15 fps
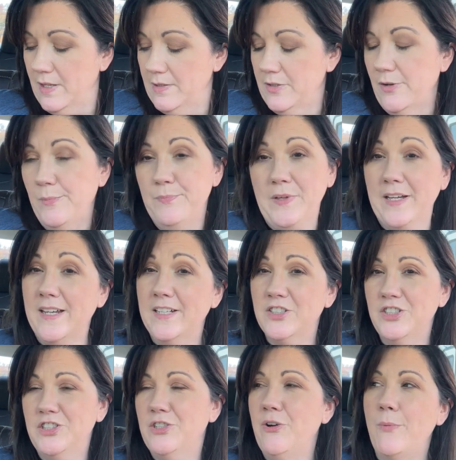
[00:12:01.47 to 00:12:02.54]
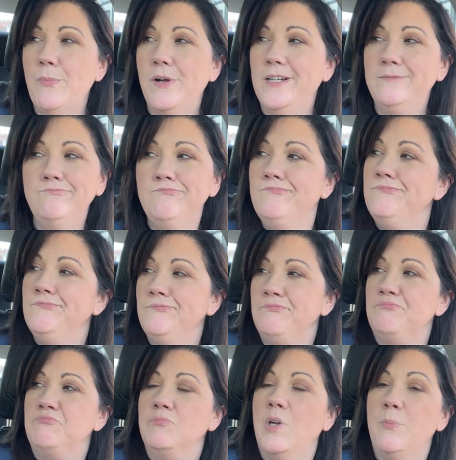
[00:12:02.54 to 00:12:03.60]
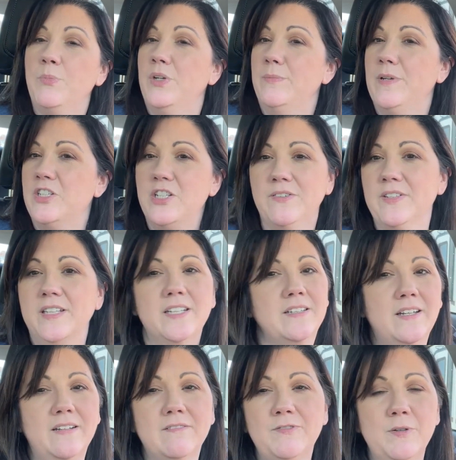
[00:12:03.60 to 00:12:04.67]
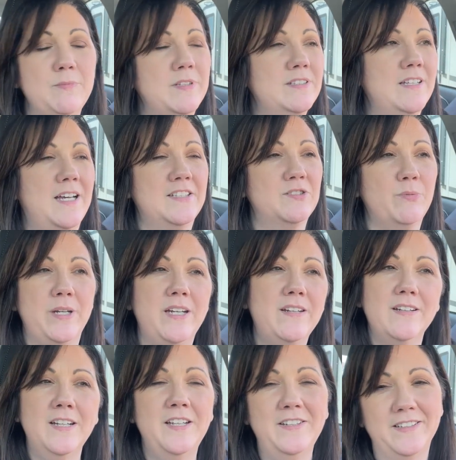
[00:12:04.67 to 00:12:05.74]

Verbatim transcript: So um, that catches you up on pretty much everything that from this last week and